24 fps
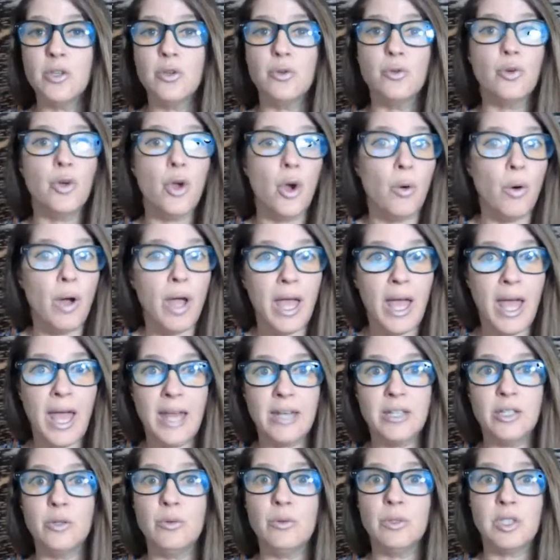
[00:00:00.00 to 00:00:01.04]
You go
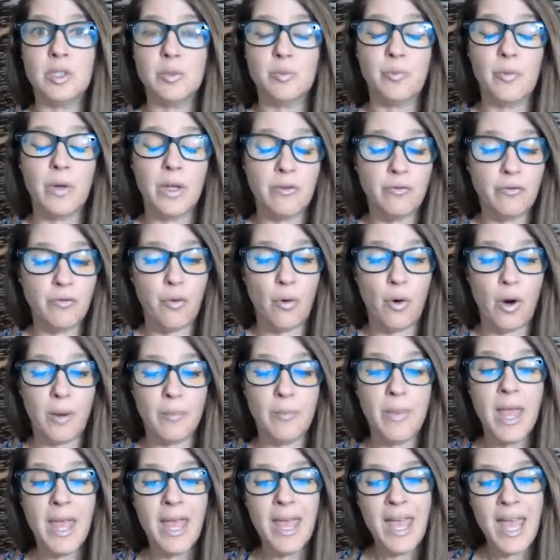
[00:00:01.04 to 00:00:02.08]
ahead, you
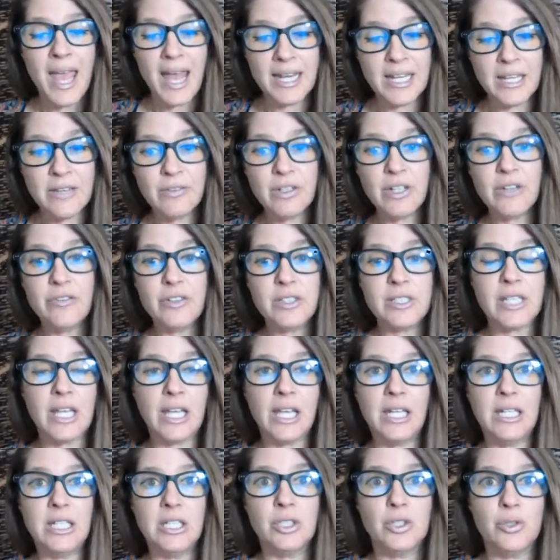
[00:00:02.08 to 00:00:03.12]
inform. And even if it's
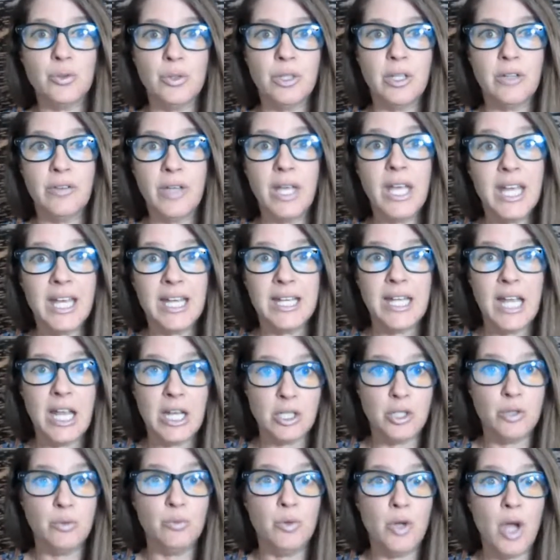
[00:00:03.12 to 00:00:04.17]
like an intuitive hit
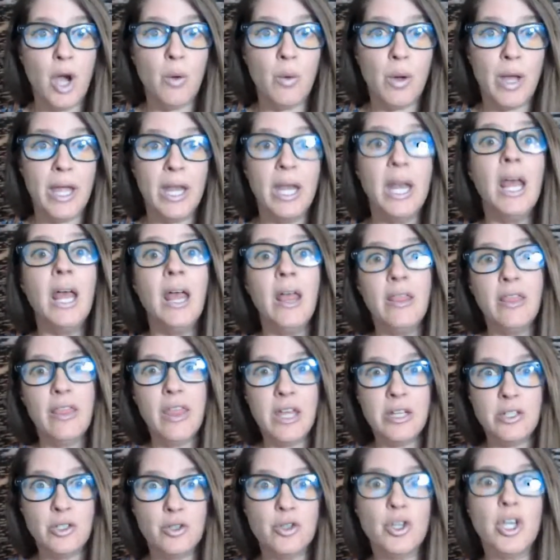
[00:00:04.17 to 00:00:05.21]
and you know it,
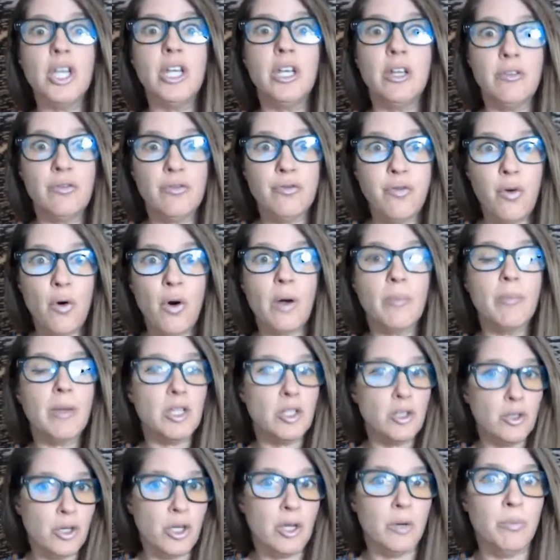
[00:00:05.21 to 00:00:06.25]
then you can inform
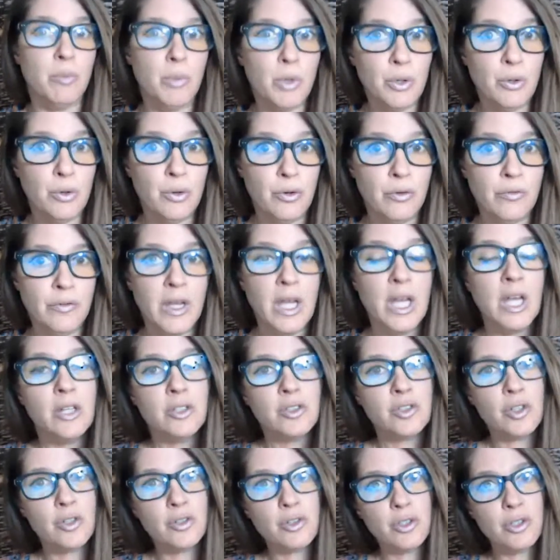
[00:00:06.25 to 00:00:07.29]
and you can move.
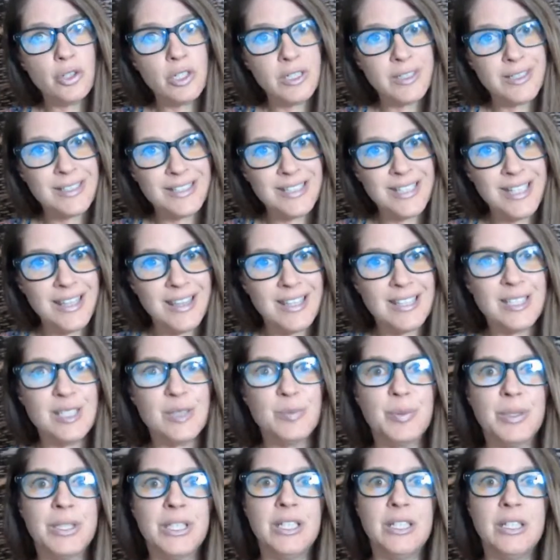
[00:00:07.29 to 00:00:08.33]
So you can see the
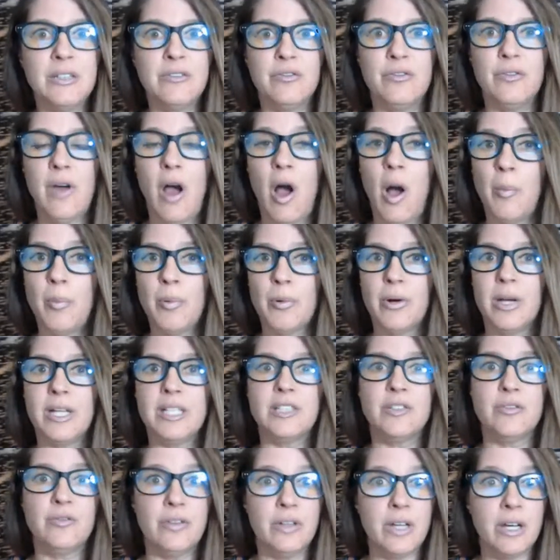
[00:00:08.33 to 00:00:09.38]
spleen
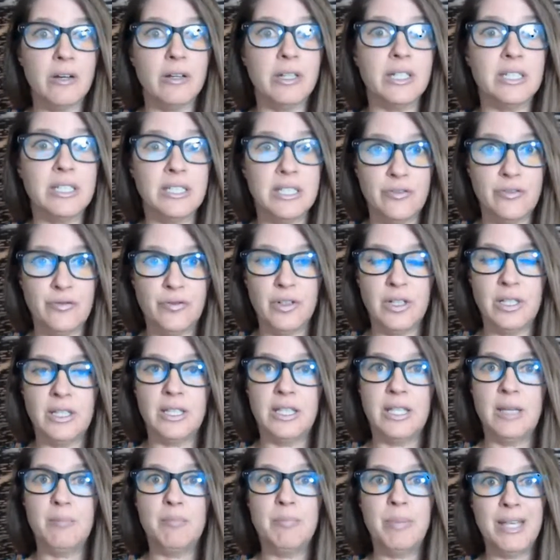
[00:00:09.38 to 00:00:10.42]
operates very
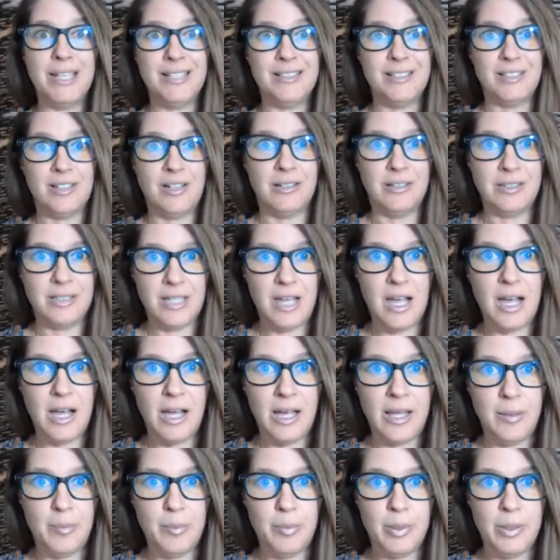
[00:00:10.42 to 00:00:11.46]
differently based on
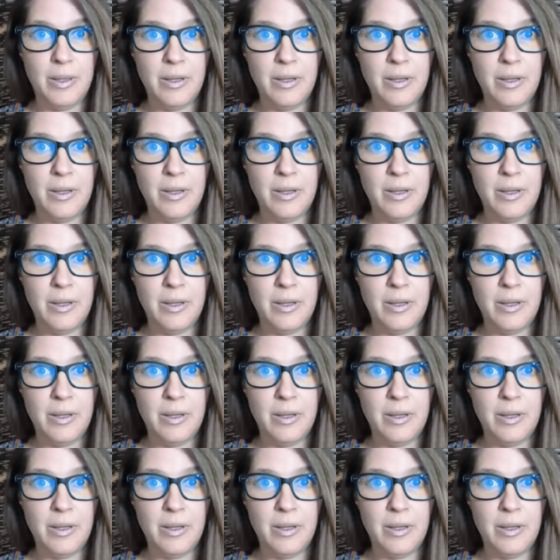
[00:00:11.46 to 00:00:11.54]
type.